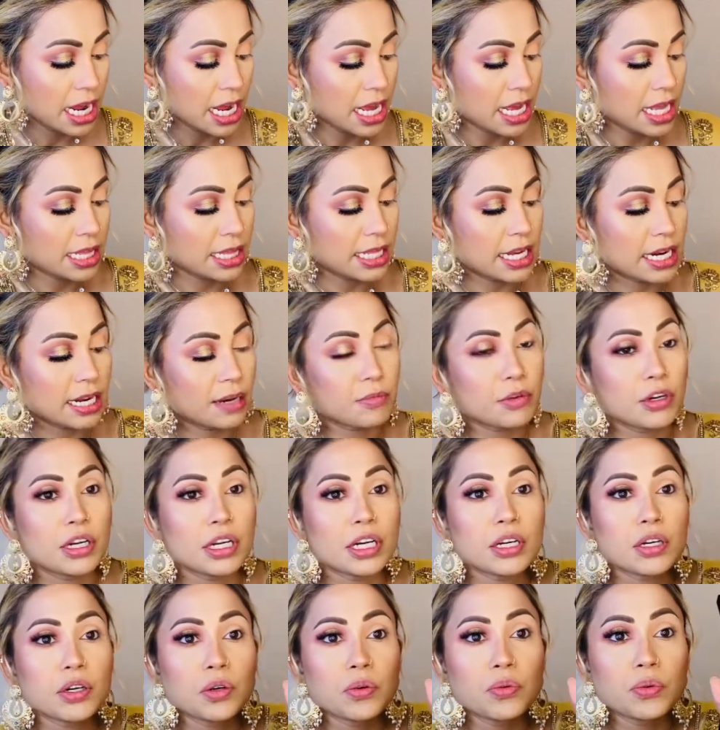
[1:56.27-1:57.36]
Then I'm gonna
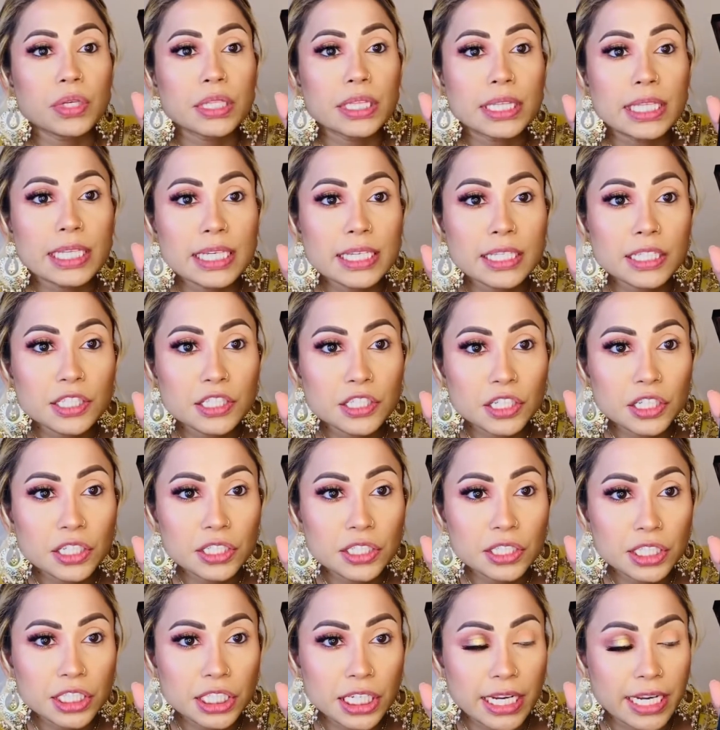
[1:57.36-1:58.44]
go with this
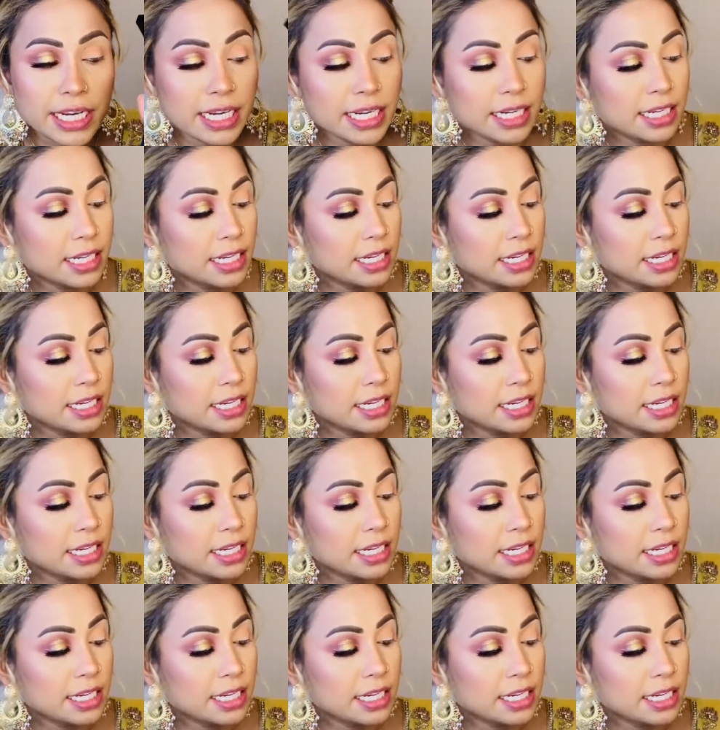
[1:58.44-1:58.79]
shade,